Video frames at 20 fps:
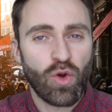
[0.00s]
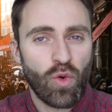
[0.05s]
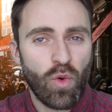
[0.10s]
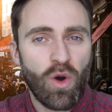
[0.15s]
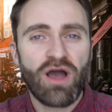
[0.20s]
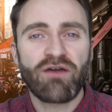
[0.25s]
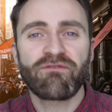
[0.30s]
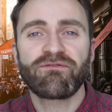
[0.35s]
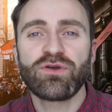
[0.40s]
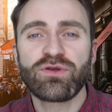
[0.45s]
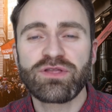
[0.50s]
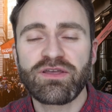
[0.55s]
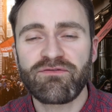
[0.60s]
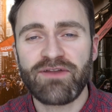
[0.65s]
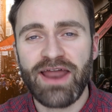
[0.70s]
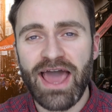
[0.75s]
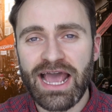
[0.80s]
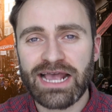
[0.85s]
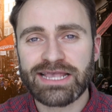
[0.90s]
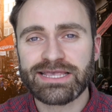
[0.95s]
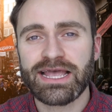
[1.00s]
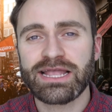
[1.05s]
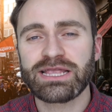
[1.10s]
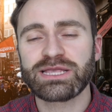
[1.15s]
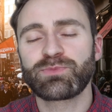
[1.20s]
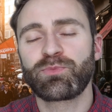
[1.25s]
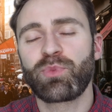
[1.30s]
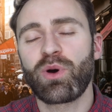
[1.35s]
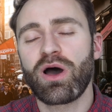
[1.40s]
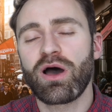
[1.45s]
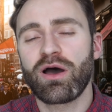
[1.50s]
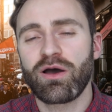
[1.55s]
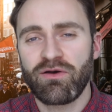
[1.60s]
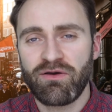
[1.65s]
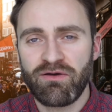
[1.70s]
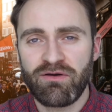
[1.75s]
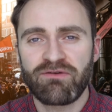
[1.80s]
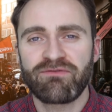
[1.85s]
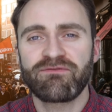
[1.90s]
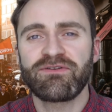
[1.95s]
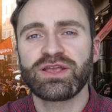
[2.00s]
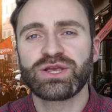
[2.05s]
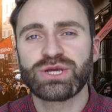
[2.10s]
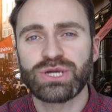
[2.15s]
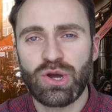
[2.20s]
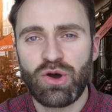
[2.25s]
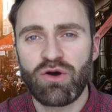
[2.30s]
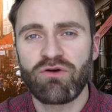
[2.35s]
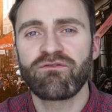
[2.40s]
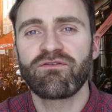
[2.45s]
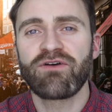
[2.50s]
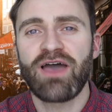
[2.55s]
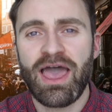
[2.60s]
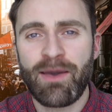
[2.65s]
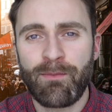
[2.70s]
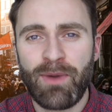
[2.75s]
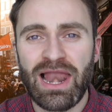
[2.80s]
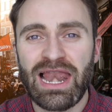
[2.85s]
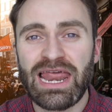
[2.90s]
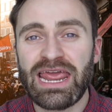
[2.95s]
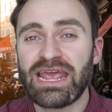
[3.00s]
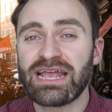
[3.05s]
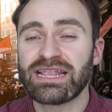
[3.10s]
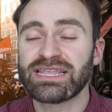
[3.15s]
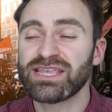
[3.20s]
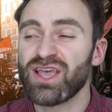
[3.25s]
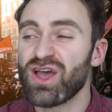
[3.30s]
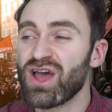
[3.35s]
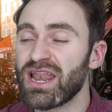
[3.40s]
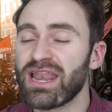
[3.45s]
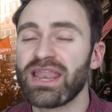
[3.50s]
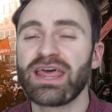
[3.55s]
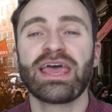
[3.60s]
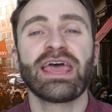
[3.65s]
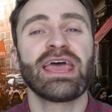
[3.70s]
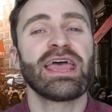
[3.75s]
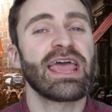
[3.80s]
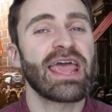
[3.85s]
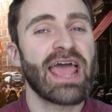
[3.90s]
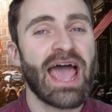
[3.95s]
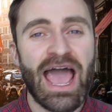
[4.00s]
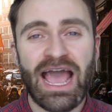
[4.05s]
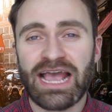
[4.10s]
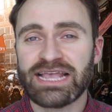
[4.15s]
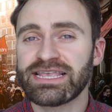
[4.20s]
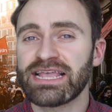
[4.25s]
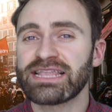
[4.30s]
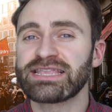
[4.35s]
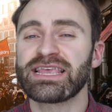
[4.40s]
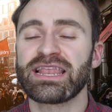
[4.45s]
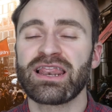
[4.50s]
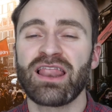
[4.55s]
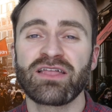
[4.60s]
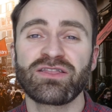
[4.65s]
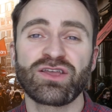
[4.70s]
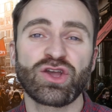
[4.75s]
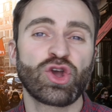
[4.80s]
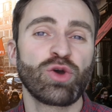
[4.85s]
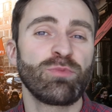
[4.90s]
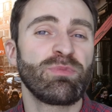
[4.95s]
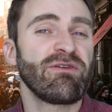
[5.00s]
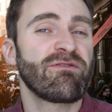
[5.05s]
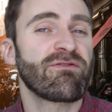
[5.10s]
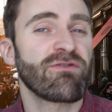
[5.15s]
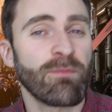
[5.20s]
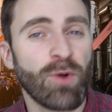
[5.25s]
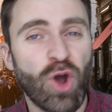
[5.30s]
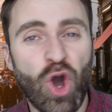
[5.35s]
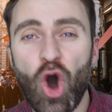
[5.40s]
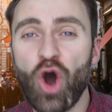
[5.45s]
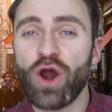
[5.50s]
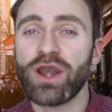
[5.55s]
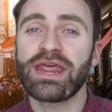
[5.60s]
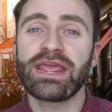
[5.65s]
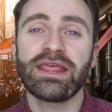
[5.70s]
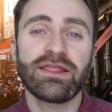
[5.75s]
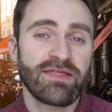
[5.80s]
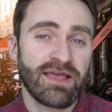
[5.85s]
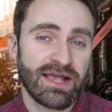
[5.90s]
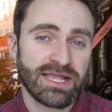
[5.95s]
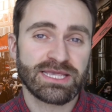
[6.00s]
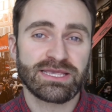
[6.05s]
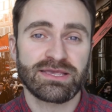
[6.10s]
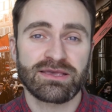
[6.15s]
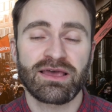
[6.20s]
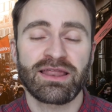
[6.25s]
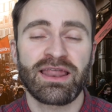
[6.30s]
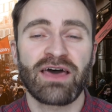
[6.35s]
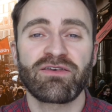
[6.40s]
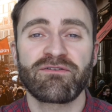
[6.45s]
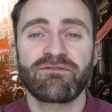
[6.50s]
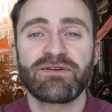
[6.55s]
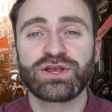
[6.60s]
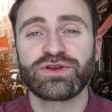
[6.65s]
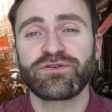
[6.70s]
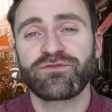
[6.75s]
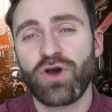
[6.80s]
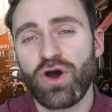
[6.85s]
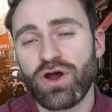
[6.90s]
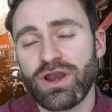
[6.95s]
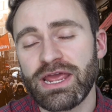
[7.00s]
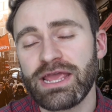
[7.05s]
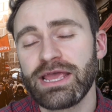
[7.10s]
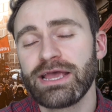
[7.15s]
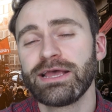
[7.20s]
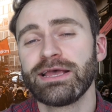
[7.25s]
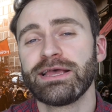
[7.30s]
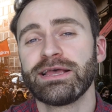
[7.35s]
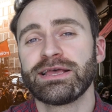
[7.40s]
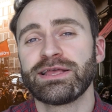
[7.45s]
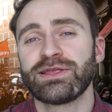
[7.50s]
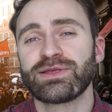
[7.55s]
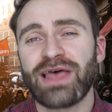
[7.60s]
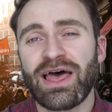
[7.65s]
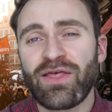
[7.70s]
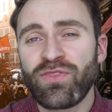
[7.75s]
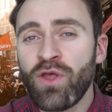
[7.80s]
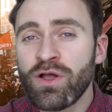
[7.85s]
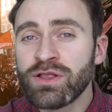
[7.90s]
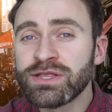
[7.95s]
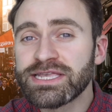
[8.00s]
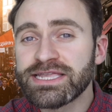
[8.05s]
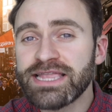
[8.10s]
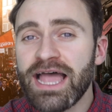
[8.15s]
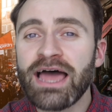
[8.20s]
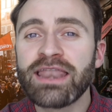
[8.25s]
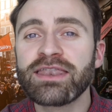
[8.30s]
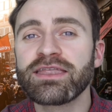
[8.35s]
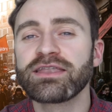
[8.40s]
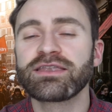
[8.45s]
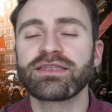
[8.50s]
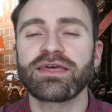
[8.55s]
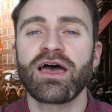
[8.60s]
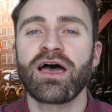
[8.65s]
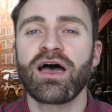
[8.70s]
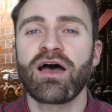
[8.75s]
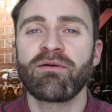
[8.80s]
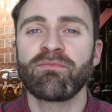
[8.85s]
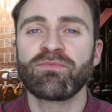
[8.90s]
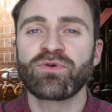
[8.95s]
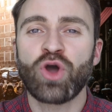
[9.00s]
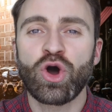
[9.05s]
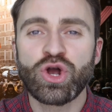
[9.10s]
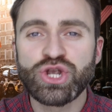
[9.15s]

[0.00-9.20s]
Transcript: quite a few different accents, but a feature of M L E, and certain accents in London could be from Cockney. That's another feature of Cockney, that non-standard um,